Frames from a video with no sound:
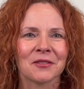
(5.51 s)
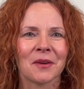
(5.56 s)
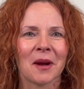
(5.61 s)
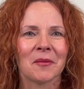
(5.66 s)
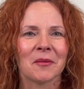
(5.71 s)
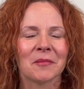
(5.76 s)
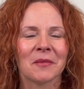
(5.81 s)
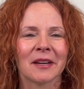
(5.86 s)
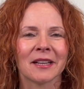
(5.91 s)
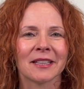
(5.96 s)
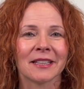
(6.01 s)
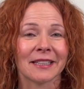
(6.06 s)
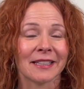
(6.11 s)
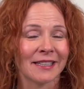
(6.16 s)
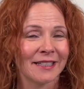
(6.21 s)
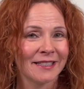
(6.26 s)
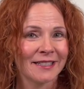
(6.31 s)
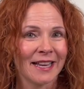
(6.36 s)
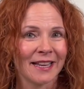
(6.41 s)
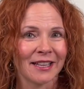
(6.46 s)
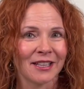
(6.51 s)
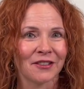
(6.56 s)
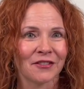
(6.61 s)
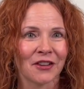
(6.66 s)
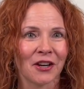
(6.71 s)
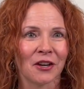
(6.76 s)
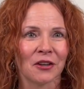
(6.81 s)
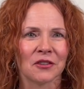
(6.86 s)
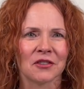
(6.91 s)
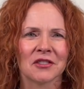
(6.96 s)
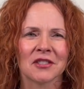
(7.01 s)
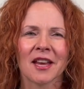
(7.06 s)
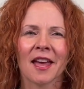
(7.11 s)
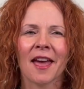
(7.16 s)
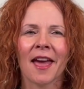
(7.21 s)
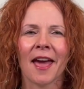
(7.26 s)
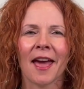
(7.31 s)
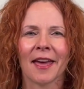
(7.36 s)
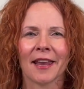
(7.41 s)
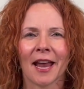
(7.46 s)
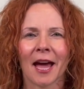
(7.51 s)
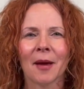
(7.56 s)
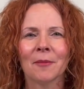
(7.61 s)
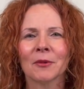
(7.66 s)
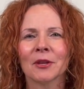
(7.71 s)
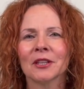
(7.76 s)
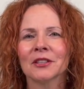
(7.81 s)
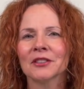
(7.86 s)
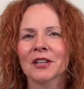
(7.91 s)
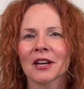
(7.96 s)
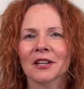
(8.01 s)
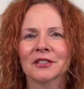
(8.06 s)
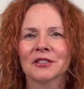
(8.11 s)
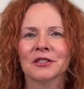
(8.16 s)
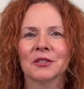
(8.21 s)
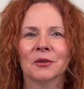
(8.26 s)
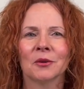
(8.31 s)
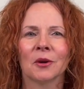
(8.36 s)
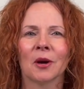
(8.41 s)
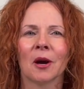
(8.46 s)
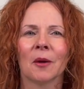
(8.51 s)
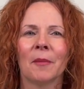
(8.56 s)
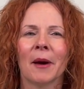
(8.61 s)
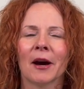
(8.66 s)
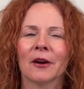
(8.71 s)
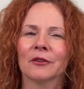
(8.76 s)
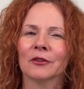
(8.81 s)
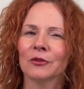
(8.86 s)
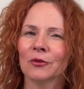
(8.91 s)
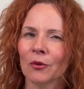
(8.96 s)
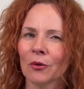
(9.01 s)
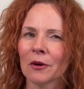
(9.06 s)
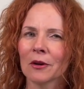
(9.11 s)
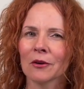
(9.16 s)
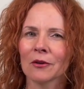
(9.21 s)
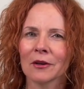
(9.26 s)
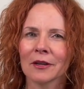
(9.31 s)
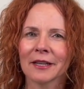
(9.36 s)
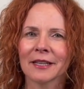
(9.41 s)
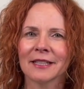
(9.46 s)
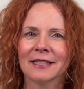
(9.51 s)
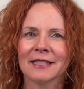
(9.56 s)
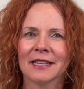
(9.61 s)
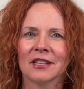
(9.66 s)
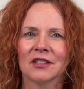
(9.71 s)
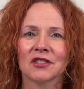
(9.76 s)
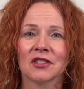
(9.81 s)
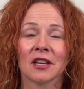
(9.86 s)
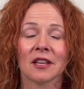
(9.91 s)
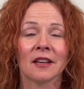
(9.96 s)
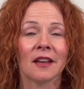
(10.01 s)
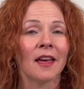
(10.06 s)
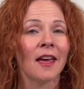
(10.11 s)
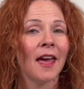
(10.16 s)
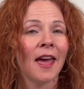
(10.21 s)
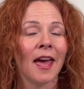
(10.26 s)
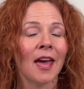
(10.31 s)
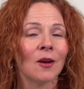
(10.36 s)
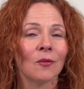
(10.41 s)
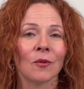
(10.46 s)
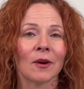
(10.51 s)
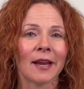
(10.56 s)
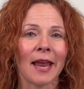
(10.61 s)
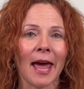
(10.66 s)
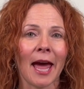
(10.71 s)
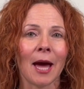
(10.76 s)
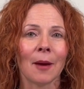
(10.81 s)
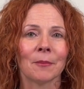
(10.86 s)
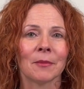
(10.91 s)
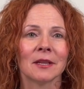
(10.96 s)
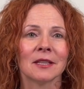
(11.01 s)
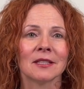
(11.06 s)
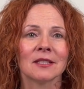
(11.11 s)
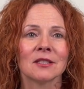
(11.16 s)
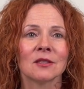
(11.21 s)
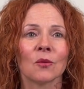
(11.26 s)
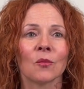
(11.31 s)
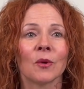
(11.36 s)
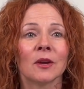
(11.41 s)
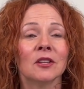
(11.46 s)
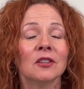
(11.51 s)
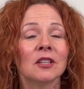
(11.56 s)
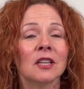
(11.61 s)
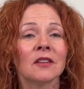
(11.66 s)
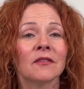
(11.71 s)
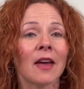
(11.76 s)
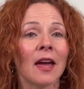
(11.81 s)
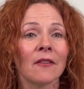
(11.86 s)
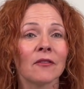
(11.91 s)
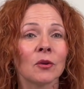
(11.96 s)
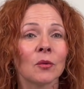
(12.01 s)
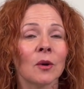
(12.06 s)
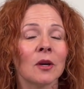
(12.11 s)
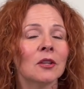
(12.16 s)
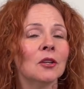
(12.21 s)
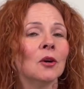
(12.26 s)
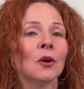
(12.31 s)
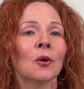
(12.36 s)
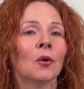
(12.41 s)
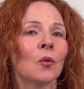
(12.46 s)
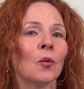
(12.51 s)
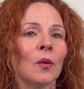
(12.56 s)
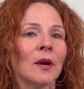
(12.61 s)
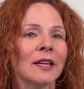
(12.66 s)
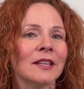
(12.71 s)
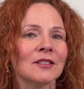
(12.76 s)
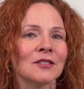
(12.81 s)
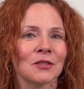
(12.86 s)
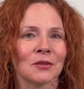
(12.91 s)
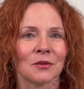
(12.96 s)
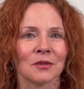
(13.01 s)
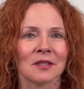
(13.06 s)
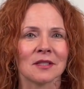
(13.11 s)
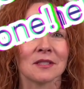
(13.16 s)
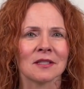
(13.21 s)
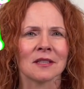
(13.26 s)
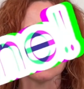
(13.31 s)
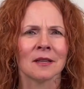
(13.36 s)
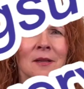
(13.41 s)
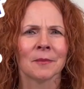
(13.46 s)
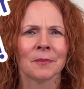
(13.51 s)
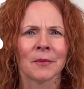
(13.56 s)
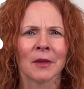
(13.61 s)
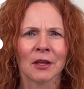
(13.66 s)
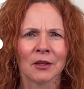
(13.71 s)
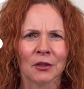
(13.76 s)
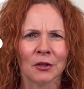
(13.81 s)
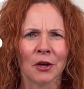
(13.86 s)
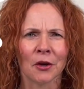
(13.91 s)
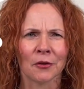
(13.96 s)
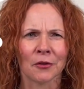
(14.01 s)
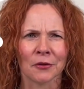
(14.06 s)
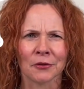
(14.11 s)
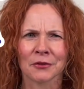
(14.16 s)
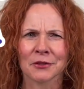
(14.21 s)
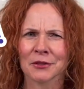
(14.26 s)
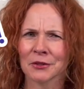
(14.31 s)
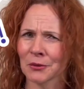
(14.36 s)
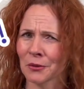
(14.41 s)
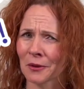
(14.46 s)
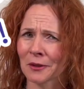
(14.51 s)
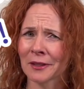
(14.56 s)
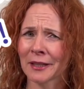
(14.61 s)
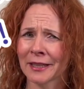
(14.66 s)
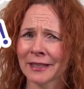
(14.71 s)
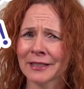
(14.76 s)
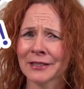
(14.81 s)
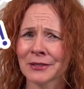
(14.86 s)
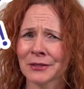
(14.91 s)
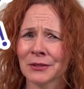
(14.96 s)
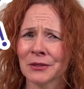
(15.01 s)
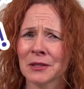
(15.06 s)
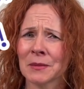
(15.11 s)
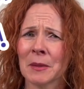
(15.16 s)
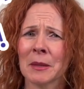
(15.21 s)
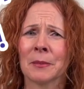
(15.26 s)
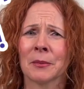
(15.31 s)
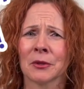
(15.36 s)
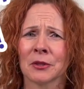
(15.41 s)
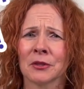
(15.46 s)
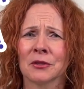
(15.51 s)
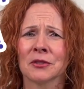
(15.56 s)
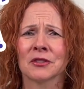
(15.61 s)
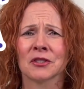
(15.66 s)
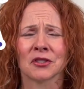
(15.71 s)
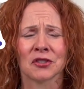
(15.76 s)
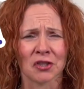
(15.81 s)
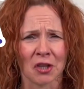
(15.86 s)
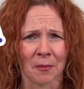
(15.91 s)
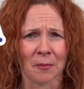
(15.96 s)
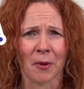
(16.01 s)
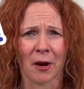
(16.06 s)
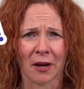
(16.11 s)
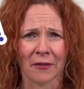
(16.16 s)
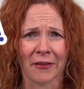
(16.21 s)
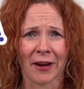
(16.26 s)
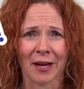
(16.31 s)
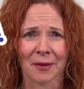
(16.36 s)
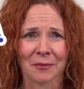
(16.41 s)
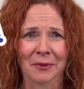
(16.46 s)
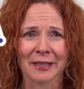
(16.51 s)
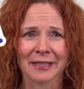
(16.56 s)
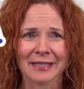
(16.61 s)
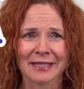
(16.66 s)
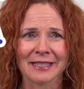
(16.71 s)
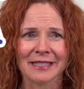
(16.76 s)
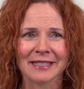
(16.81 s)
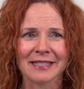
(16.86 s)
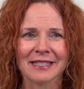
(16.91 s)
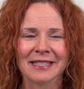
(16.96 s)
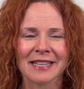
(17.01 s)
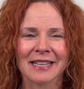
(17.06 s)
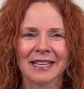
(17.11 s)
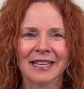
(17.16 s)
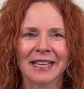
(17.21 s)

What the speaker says: Robin Buckley, Executive Coach, and I'm going to talk to you about your organization and what happens when you give everyone wingsuits. You know, those squirrel-like suits people use to jump off high places?